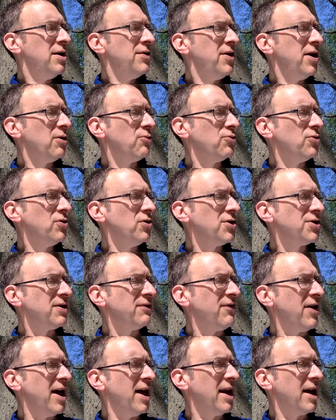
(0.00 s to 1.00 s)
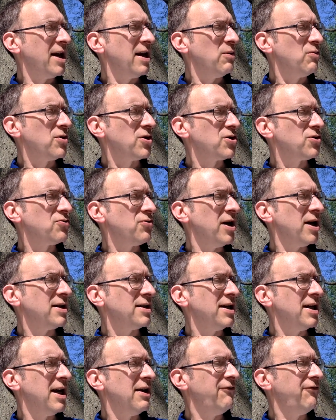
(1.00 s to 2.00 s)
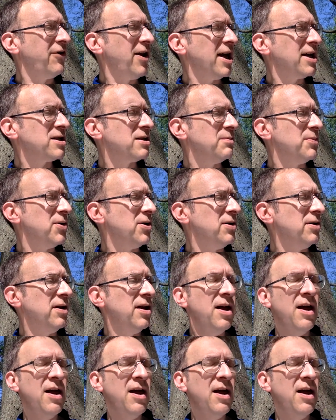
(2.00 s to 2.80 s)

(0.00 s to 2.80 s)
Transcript: Their rules of etiquette were strict and inflexible.